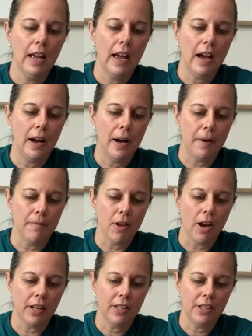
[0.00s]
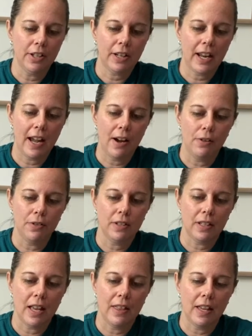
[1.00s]
Log into your account
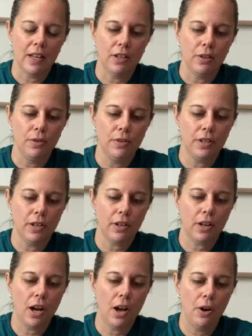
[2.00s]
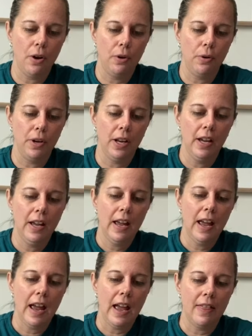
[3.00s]
and then use your code,
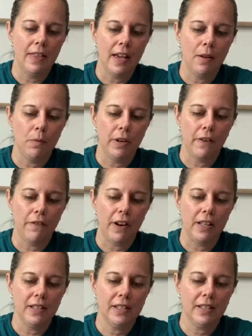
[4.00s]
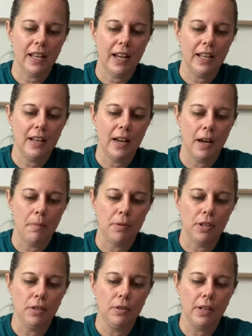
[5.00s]
and then when your friends sign up,
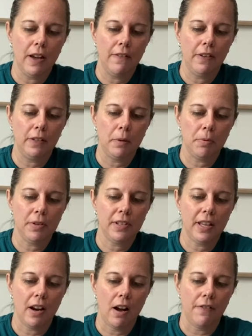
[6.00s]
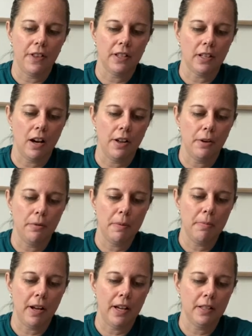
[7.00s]
you get 50% off. That's auto
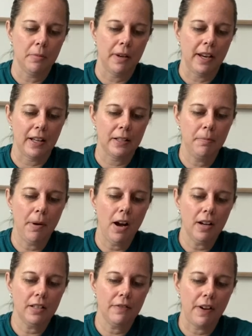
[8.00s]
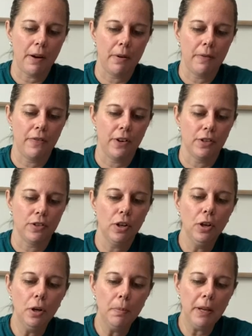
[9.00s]
reply to my next box. If I refer
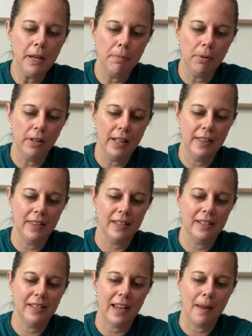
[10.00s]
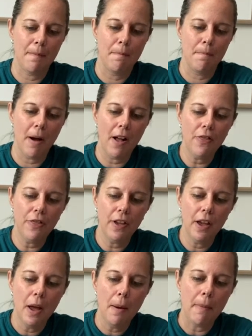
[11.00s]
2 people in the same month,
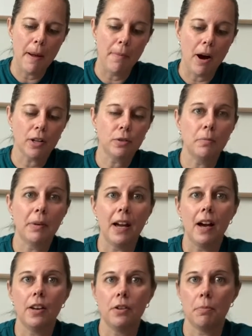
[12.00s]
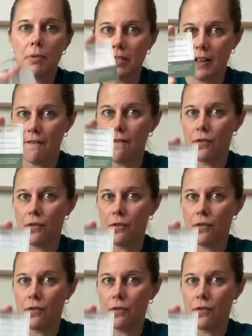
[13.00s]
my box would be 100%